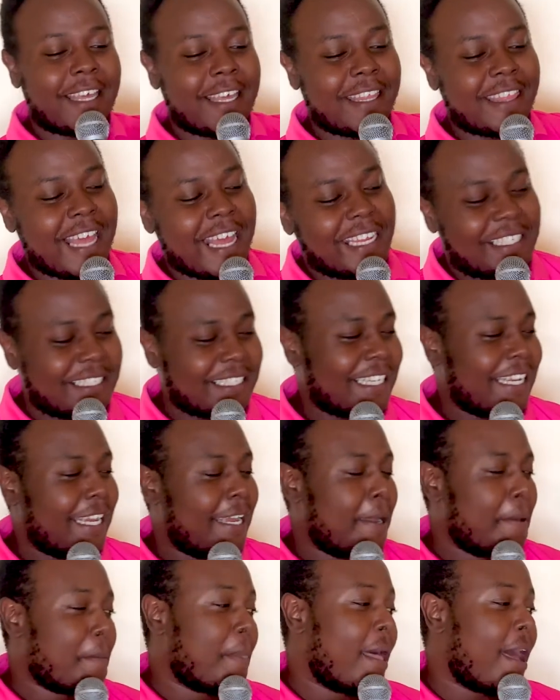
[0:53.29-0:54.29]
that
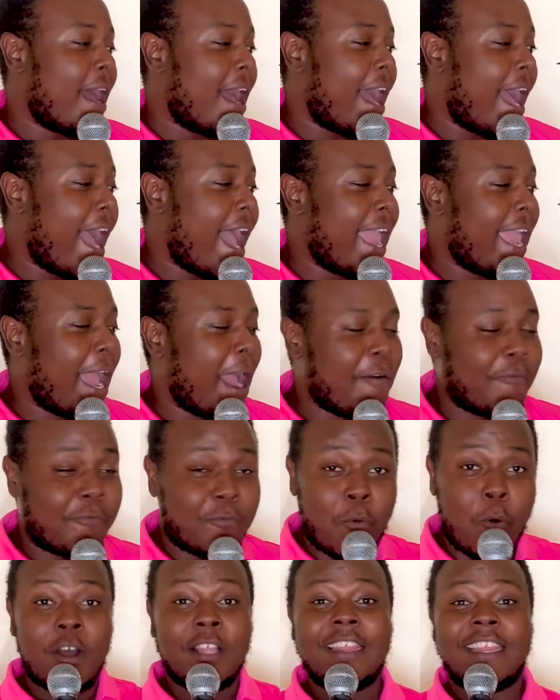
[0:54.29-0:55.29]
I have
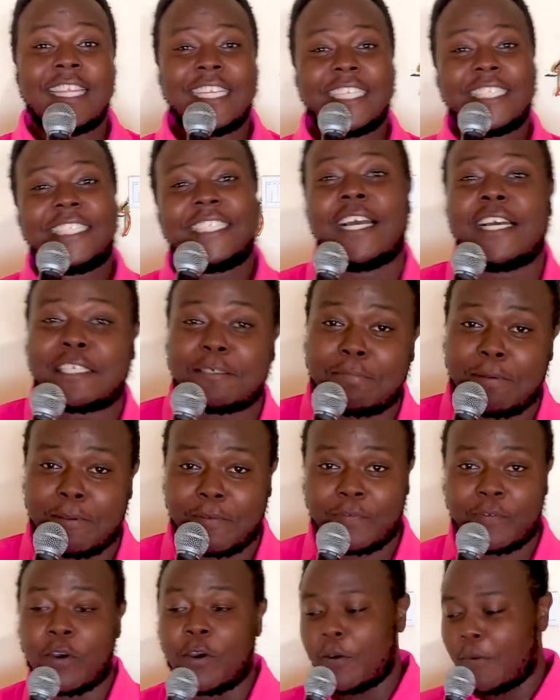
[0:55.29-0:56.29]
worn this shirt
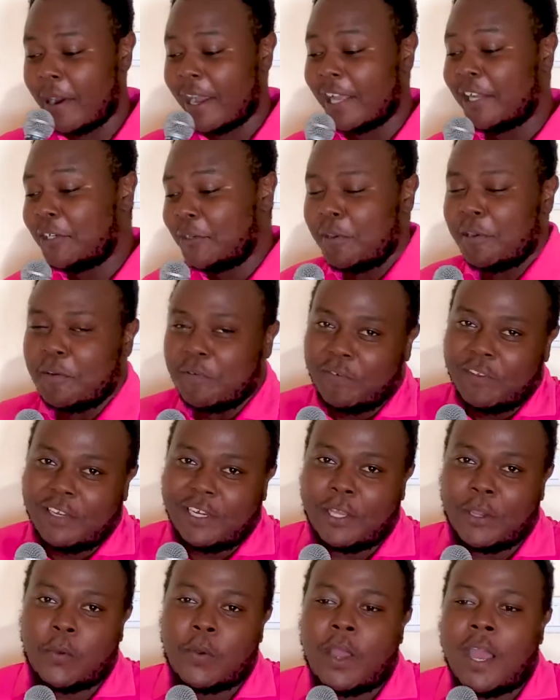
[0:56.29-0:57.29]
before while doing a
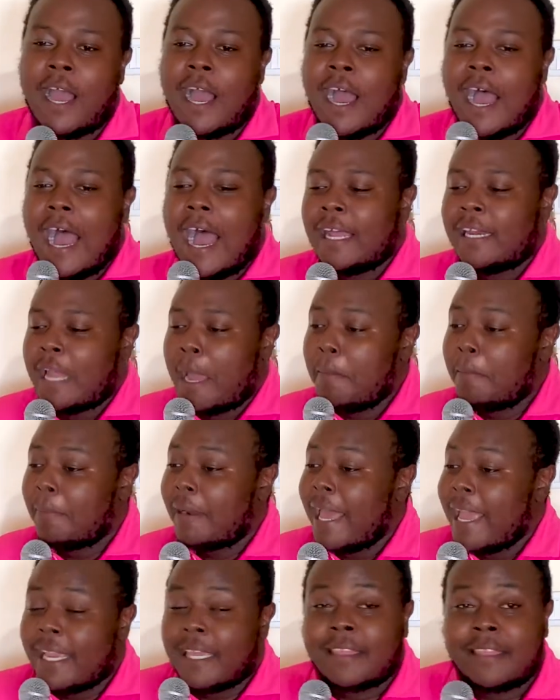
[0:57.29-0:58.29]
video, and I'm
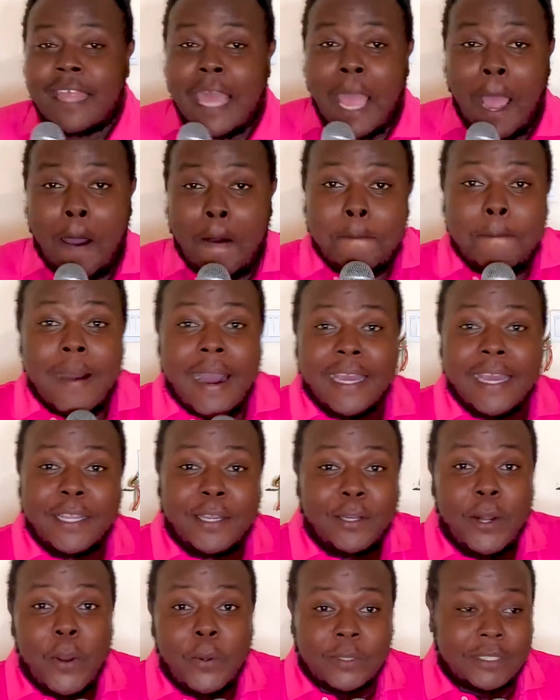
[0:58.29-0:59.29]
like, they are my
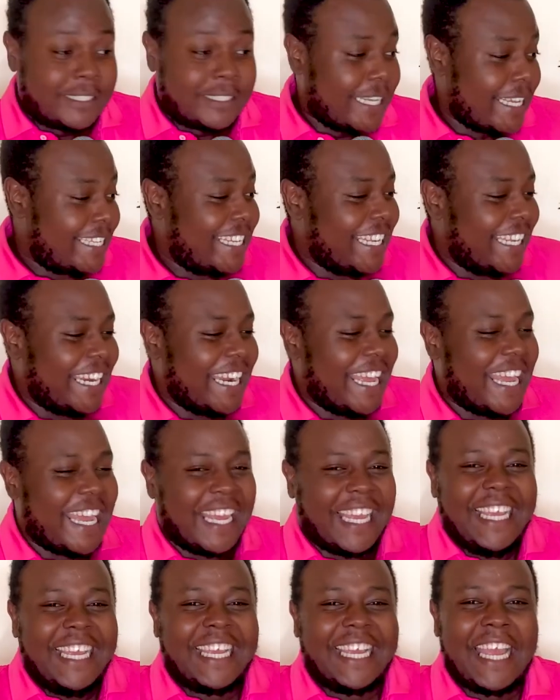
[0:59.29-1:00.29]
clothes. As in,
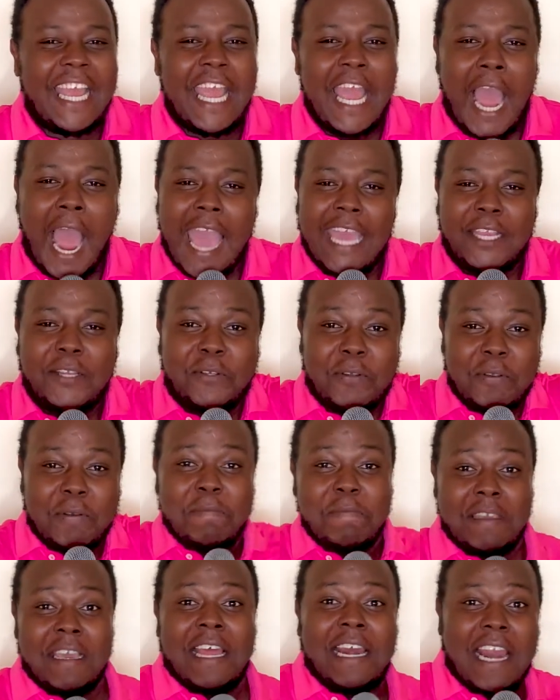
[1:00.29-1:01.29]
I
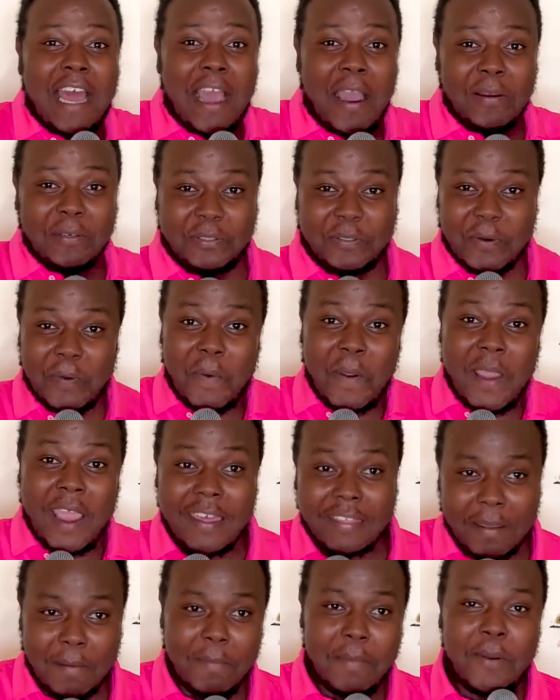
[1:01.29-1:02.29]
should be allowed to wear
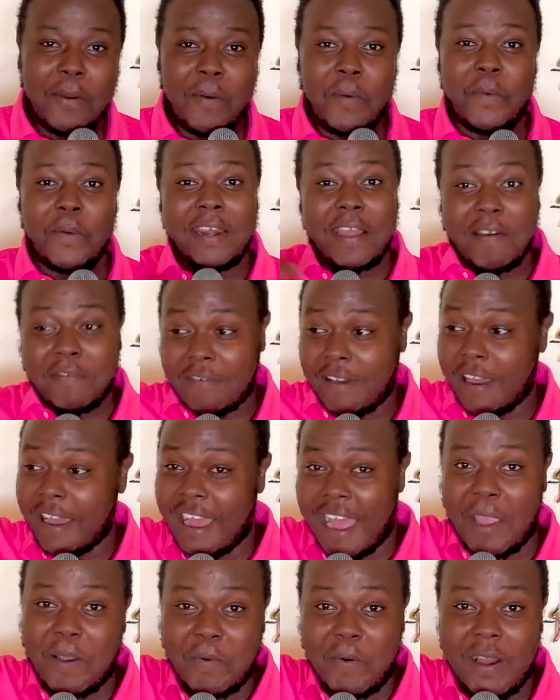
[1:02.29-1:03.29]
them whenever
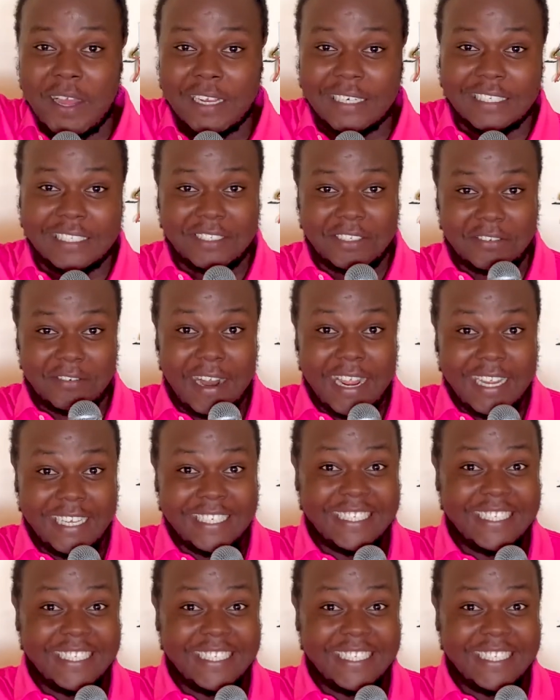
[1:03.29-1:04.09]
I want, right?